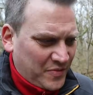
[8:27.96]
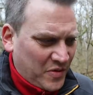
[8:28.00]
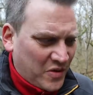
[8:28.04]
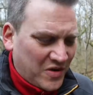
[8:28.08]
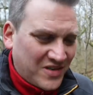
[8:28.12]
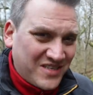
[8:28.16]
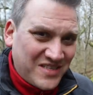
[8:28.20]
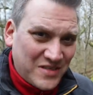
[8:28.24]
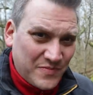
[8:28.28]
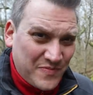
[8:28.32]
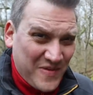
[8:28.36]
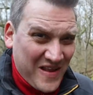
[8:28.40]
to be
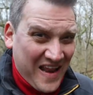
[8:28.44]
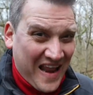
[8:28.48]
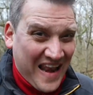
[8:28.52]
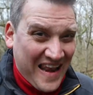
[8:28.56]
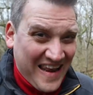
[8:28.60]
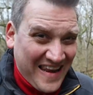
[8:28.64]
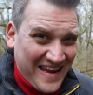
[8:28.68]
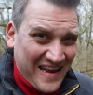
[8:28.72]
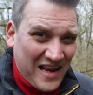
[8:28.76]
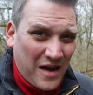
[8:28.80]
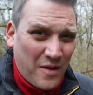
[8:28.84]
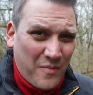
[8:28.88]
honest, it's been a
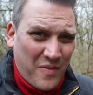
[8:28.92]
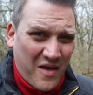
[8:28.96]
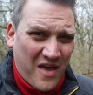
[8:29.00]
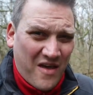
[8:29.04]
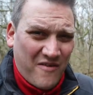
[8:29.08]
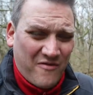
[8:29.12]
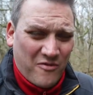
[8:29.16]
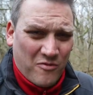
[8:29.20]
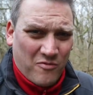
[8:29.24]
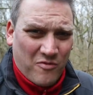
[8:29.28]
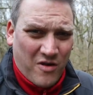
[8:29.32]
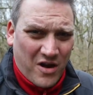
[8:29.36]
little
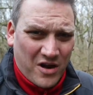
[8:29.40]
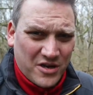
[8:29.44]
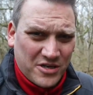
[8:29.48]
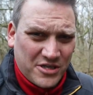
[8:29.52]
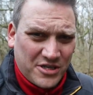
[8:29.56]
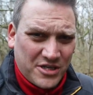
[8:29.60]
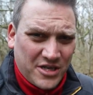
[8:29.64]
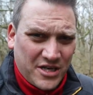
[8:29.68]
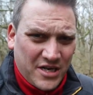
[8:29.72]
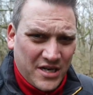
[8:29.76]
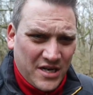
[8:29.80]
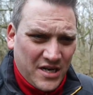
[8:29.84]
bit of a
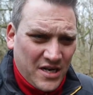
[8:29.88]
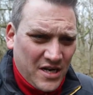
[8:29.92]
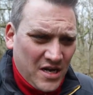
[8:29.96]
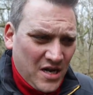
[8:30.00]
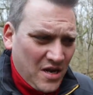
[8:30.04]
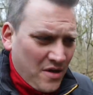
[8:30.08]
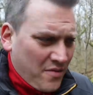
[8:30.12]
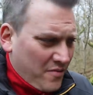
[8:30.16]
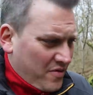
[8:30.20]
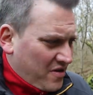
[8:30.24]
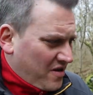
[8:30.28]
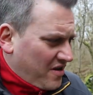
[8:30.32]
rush,
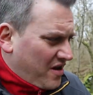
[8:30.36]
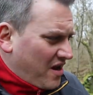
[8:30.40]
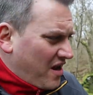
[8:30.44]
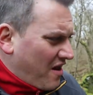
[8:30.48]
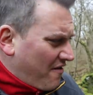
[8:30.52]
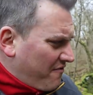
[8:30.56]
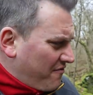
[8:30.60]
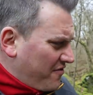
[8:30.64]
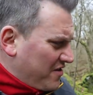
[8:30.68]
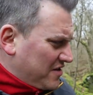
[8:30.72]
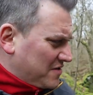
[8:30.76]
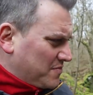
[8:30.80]
but I
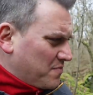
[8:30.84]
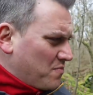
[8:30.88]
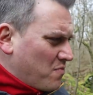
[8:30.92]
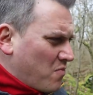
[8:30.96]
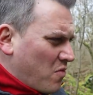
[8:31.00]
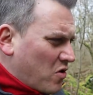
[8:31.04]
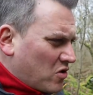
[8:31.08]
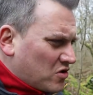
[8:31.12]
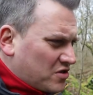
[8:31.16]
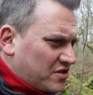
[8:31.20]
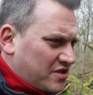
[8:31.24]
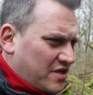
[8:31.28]
love this
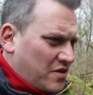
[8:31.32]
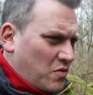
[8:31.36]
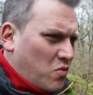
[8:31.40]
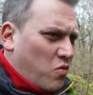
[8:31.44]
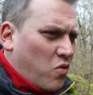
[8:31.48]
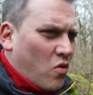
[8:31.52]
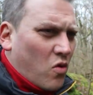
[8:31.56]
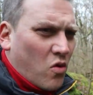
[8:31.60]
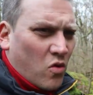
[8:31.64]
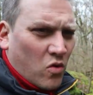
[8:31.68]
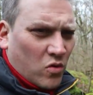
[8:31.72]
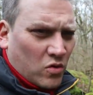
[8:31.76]
mossy
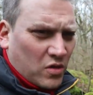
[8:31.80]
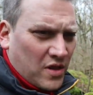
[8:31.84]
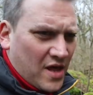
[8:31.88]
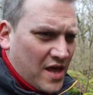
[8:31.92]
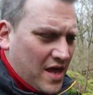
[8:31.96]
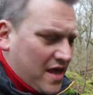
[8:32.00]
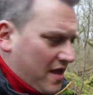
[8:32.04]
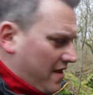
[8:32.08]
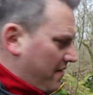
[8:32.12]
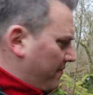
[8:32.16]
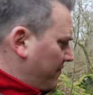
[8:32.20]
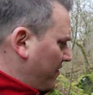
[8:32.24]
wall
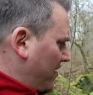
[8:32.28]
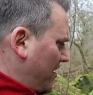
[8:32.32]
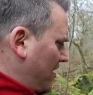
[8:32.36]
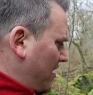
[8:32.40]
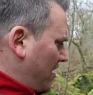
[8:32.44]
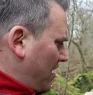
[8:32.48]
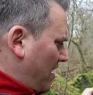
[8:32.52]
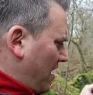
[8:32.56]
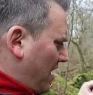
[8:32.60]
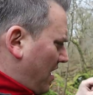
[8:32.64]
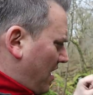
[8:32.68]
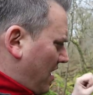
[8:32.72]
here.
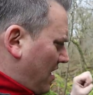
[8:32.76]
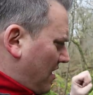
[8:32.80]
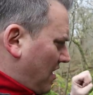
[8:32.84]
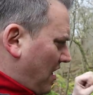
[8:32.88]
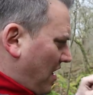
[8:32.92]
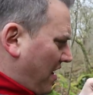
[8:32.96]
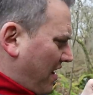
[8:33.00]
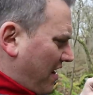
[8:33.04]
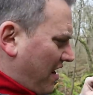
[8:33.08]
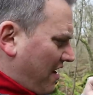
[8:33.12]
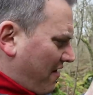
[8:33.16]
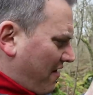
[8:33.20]
And I